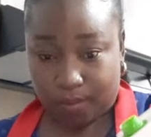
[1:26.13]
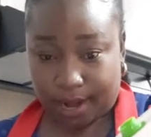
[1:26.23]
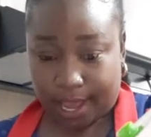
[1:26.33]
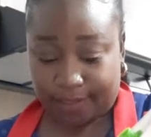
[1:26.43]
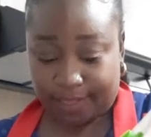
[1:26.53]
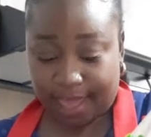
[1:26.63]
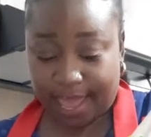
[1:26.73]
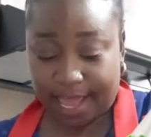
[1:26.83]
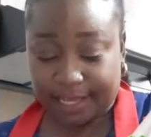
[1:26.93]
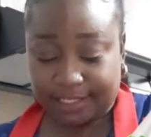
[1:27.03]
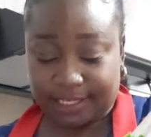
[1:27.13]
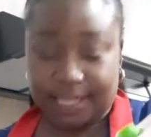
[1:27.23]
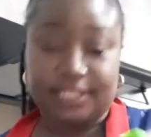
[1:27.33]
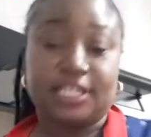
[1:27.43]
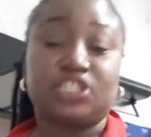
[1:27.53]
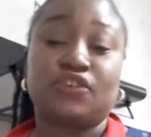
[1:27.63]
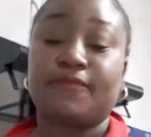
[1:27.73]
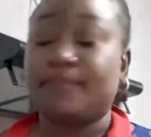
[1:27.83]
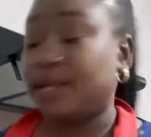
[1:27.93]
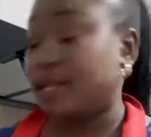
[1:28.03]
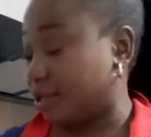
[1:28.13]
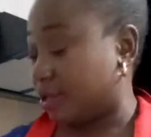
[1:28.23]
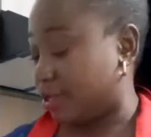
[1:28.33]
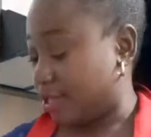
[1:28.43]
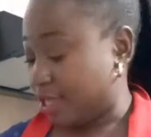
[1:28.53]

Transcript: like that, a dash of milk.